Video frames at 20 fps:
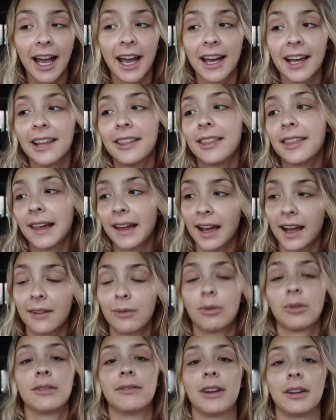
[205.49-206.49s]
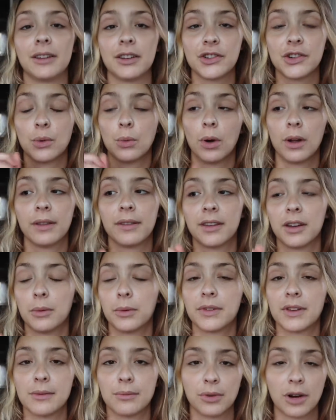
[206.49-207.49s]
I think I've worn foundation once and it
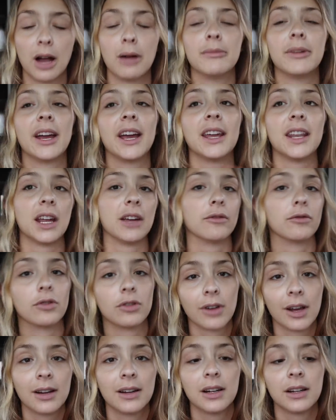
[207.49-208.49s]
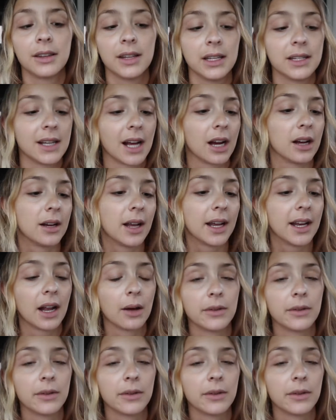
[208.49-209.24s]
was on prom night and I regretted it the entire night.